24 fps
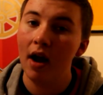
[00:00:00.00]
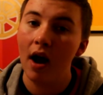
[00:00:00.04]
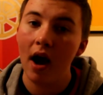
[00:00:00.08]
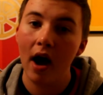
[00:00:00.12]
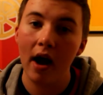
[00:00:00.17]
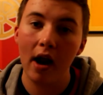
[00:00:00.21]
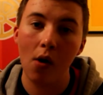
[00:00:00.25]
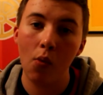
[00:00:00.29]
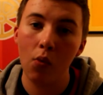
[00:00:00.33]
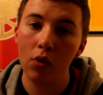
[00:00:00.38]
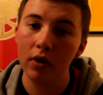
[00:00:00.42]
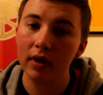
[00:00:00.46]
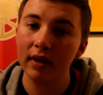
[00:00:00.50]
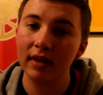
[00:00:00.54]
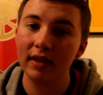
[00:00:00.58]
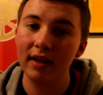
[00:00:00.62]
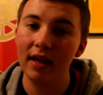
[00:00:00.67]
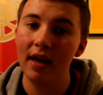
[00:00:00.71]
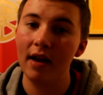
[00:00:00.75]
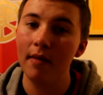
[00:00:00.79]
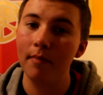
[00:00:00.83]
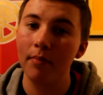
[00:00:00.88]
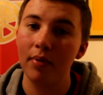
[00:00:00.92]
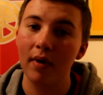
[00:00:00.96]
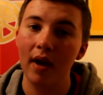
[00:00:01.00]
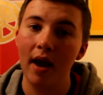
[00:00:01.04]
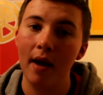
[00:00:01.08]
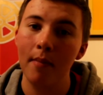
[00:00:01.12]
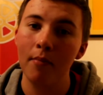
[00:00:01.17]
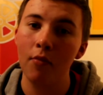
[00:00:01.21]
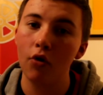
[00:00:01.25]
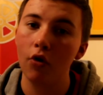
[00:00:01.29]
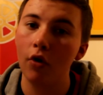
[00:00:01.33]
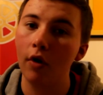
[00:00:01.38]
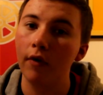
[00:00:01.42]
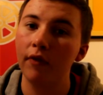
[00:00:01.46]
Uh, I want to see him playing
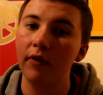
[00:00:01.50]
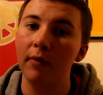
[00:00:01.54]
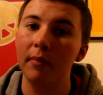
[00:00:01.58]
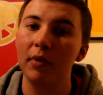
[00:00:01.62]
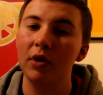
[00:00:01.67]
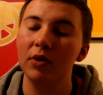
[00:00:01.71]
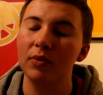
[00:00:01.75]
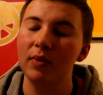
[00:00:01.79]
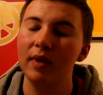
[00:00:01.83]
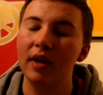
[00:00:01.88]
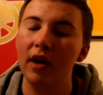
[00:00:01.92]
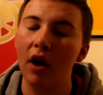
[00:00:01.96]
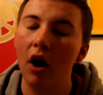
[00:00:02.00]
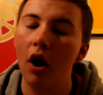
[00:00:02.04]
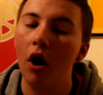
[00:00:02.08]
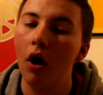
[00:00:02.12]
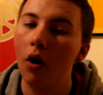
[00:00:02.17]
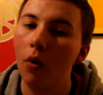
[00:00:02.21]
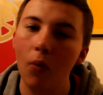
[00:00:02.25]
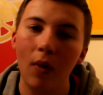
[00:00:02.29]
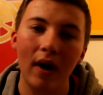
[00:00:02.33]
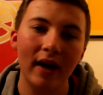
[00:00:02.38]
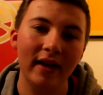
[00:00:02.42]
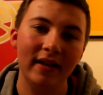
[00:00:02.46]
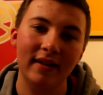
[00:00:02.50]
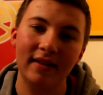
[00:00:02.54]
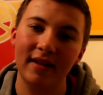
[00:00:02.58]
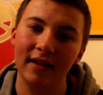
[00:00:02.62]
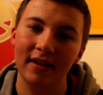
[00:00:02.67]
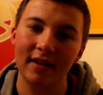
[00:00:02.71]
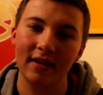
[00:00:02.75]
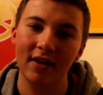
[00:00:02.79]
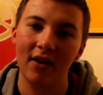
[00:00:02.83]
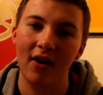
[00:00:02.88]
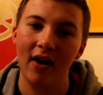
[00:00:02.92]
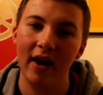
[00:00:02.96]
more often because we can't waste
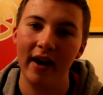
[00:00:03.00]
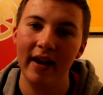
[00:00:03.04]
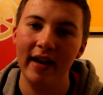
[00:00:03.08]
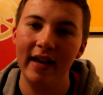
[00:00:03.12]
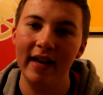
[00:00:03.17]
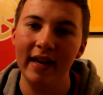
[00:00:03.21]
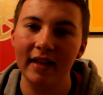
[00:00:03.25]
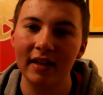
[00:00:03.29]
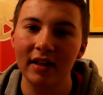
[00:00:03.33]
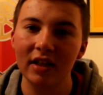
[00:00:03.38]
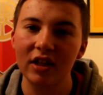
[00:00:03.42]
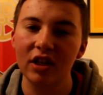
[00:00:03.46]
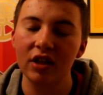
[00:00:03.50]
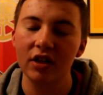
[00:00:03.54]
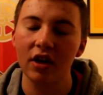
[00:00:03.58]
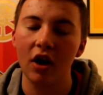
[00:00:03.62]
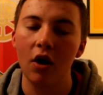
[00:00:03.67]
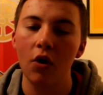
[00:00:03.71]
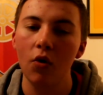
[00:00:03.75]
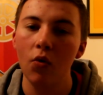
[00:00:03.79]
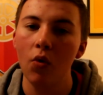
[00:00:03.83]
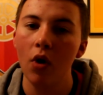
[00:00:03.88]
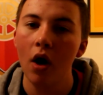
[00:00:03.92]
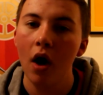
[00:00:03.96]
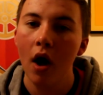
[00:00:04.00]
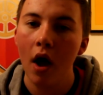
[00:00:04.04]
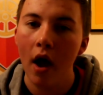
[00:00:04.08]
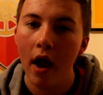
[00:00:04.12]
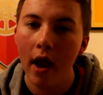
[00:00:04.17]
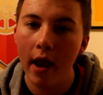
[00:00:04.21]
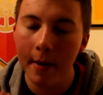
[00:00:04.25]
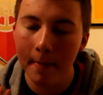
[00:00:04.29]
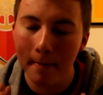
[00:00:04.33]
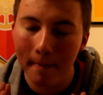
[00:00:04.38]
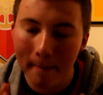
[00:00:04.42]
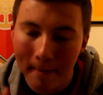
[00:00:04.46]
this guy. He is so
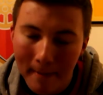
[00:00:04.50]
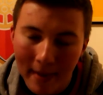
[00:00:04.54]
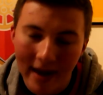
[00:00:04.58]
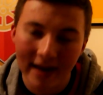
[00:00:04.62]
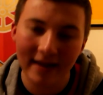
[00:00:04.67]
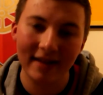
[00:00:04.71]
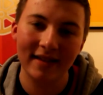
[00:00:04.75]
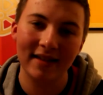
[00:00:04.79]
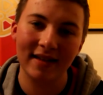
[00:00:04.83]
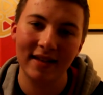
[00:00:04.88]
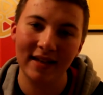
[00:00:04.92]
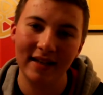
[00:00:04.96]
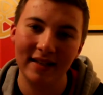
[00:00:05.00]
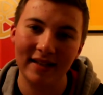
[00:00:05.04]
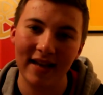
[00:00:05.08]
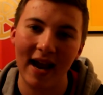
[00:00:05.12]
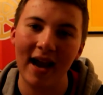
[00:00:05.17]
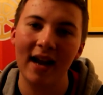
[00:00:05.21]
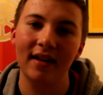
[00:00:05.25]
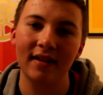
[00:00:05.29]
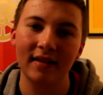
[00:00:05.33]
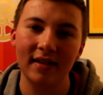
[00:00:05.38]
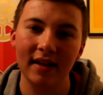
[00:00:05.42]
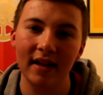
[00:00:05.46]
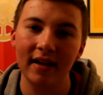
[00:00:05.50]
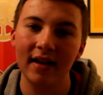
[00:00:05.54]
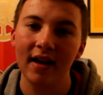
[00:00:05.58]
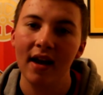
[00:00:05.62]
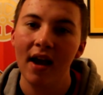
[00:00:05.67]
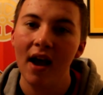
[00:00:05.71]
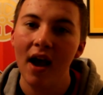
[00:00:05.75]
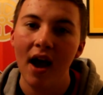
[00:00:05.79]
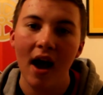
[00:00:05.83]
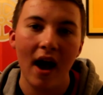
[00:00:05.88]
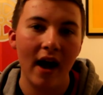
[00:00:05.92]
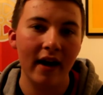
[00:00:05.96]
immensely talented,
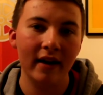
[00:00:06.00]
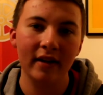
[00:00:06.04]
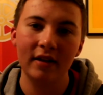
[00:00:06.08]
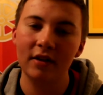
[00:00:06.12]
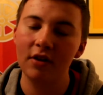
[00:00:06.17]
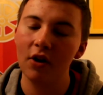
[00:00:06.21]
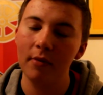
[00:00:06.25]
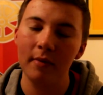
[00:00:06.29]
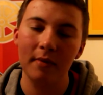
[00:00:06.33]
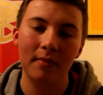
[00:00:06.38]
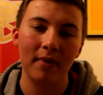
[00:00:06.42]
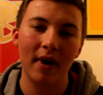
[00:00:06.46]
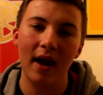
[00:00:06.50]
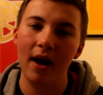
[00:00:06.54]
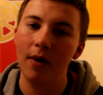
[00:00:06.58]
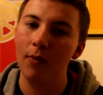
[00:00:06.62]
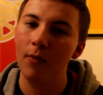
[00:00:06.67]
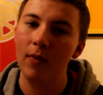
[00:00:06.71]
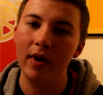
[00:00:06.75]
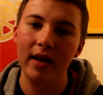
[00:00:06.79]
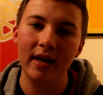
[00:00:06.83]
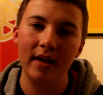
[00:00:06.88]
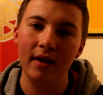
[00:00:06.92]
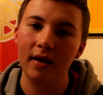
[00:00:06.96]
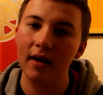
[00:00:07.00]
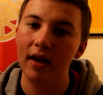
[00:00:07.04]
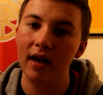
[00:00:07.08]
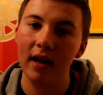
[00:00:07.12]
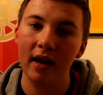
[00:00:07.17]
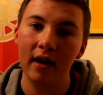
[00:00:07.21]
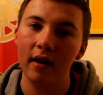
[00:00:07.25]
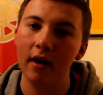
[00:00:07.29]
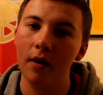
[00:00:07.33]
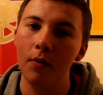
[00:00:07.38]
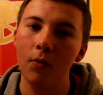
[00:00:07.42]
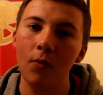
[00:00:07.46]
and he's got to be playing week
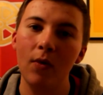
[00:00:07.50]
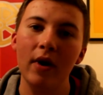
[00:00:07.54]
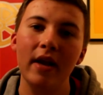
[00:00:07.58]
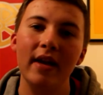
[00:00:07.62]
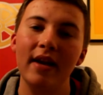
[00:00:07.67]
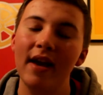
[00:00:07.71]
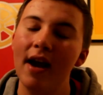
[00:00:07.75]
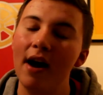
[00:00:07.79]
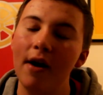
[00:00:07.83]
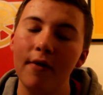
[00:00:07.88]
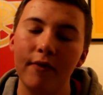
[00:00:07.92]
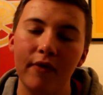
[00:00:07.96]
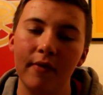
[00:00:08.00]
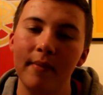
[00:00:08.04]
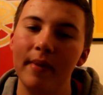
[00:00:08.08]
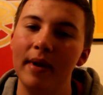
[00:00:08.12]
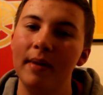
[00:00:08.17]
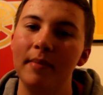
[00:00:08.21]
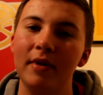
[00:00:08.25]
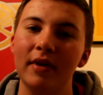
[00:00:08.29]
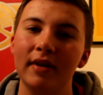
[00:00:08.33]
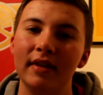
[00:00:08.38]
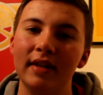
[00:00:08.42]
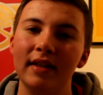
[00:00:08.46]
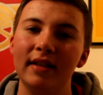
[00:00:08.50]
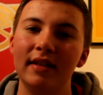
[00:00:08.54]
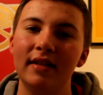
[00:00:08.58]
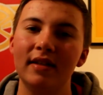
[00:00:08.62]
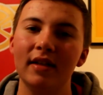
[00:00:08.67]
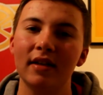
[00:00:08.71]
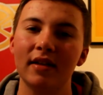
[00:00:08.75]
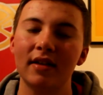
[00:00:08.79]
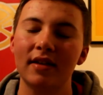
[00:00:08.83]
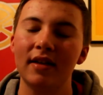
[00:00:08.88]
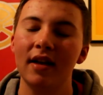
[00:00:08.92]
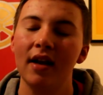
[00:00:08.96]
in and week out for me because he's
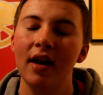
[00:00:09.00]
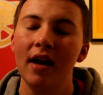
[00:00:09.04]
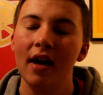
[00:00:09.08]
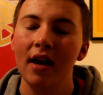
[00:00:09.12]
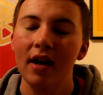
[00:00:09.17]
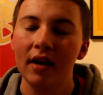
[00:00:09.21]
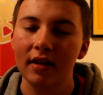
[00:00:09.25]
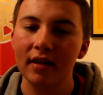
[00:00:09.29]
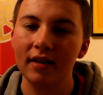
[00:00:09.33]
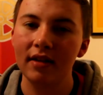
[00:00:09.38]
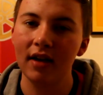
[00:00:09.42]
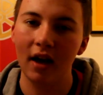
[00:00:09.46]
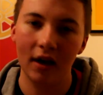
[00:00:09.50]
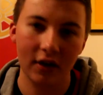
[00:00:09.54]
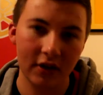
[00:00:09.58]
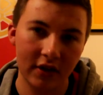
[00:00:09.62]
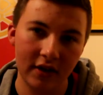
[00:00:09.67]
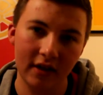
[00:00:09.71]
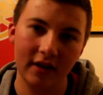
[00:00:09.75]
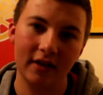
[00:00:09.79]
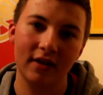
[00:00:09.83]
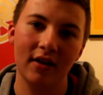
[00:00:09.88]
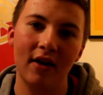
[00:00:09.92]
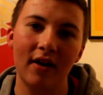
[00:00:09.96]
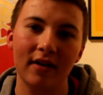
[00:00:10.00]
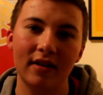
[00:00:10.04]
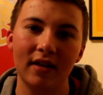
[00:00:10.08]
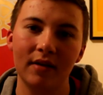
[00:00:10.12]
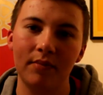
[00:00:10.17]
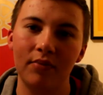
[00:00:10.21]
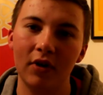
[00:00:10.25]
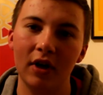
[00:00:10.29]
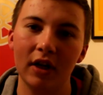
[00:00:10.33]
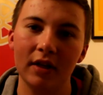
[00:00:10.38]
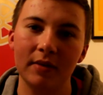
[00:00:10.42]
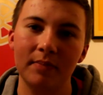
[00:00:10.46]
just such an exciting
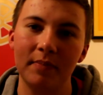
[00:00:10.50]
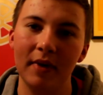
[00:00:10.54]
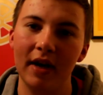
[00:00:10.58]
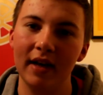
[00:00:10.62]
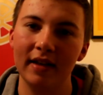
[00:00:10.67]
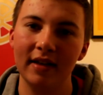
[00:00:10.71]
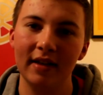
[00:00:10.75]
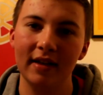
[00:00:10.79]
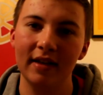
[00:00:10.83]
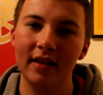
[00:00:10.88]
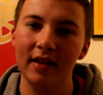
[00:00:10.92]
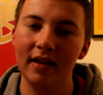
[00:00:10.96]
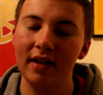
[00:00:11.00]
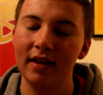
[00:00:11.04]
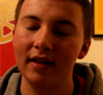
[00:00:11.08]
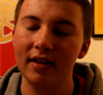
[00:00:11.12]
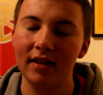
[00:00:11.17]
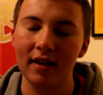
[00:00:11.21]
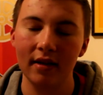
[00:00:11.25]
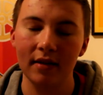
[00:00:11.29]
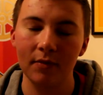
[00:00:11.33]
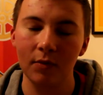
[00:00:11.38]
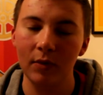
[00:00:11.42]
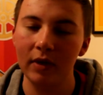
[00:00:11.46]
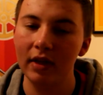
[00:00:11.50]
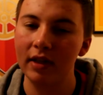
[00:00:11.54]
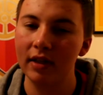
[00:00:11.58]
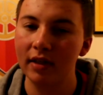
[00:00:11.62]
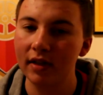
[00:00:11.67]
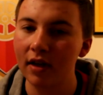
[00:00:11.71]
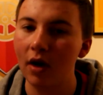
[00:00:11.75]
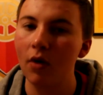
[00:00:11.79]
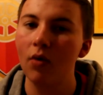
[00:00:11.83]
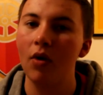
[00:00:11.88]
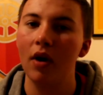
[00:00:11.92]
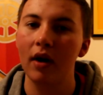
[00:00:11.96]
prospect. It is, we're
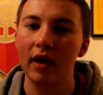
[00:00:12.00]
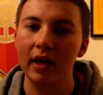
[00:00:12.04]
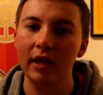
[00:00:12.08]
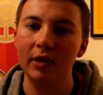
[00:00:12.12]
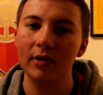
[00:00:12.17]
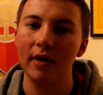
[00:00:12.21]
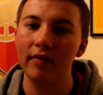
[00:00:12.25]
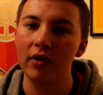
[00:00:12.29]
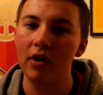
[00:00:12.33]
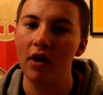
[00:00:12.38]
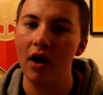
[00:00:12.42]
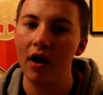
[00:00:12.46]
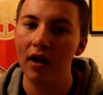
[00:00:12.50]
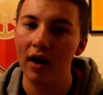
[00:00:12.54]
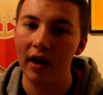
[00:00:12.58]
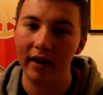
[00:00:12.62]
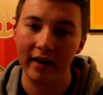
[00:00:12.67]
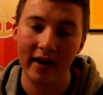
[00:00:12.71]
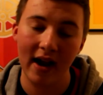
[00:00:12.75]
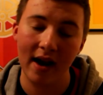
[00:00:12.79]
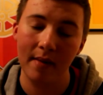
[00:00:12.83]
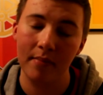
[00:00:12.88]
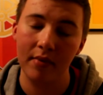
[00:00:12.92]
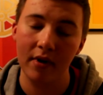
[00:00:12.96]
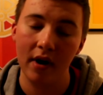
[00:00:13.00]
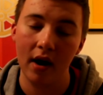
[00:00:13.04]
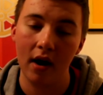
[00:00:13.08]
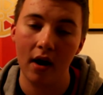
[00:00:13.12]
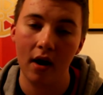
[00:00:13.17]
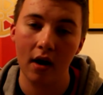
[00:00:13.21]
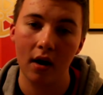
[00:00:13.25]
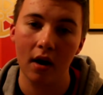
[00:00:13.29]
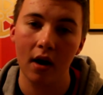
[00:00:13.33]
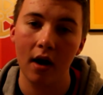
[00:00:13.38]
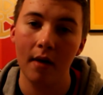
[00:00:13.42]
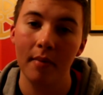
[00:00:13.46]
so lucky to have a guy like Gnabry at
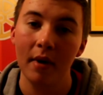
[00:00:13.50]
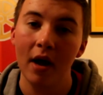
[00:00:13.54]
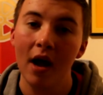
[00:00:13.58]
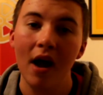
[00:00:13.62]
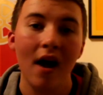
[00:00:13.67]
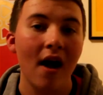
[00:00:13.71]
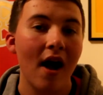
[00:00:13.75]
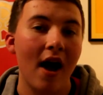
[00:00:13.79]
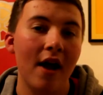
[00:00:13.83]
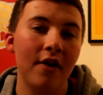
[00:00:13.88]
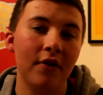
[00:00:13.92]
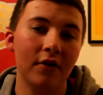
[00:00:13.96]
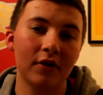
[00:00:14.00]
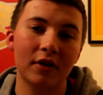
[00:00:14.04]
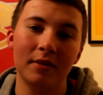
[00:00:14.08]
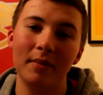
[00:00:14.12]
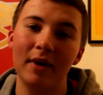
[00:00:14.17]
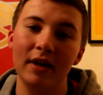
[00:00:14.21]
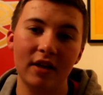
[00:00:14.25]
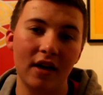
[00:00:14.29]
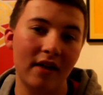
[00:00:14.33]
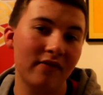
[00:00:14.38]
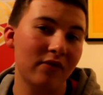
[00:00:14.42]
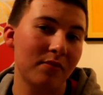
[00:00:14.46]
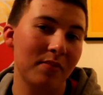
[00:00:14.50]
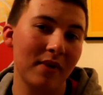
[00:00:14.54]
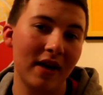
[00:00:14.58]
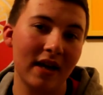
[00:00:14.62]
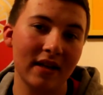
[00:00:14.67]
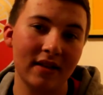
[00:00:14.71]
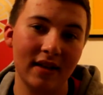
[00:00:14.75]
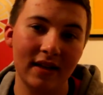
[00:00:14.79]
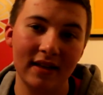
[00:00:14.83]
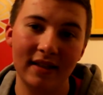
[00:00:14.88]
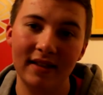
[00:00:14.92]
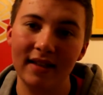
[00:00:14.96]
our club, and not to mention other
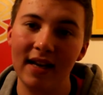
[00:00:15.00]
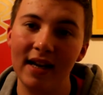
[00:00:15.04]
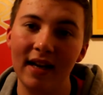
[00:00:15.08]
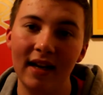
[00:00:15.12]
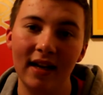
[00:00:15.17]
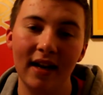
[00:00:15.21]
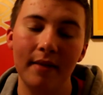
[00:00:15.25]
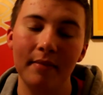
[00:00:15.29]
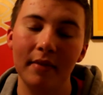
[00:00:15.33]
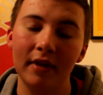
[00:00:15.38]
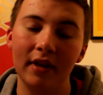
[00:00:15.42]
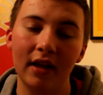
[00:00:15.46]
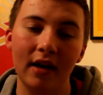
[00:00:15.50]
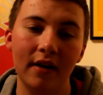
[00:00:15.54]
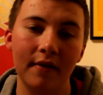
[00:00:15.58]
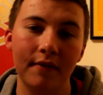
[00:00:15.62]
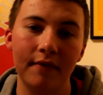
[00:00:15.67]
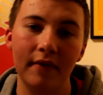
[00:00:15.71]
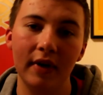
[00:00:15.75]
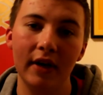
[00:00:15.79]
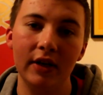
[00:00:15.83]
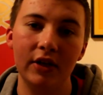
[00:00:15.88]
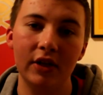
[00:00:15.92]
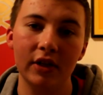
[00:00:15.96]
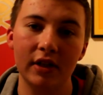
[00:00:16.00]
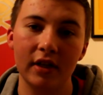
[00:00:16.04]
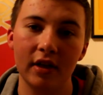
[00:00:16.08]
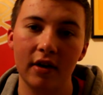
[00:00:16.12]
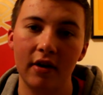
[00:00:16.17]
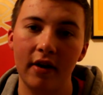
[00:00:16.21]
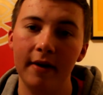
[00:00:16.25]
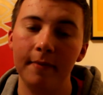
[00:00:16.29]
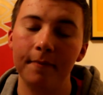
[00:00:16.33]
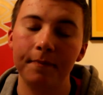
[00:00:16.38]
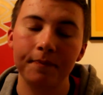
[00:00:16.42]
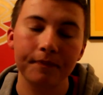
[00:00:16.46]
players like Zelalem that didn't feature
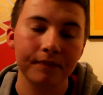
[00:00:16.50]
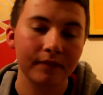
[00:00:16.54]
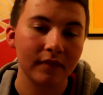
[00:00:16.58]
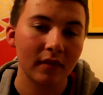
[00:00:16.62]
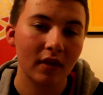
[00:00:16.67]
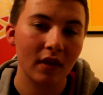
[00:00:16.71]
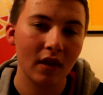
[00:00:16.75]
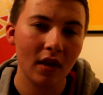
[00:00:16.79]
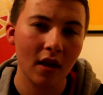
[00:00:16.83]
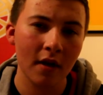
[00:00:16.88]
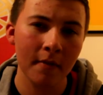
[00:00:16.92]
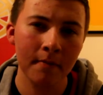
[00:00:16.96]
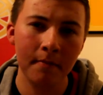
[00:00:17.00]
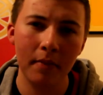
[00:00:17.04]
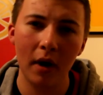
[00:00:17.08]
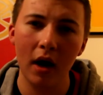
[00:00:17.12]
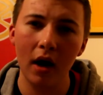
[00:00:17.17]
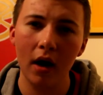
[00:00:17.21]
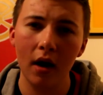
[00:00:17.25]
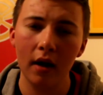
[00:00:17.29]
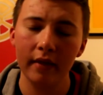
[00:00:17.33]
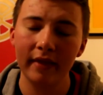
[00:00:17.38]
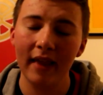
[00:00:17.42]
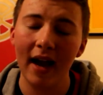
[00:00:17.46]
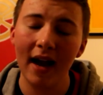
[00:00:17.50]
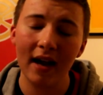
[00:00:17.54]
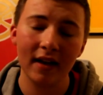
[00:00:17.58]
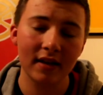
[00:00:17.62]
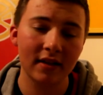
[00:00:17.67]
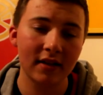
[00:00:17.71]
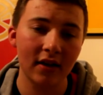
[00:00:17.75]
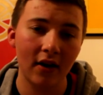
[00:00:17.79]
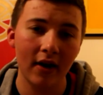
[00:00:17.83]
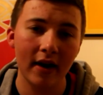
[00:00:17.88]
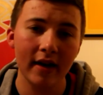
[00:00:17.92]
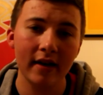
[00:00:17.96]
tonight. But uh, that
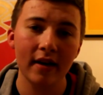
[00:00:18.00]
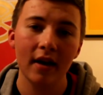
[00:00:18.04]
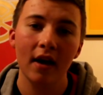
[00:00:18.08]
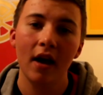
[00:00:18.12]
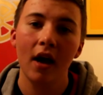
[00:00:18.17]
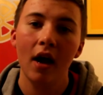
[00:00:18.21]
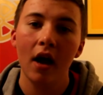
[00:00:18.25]
aside,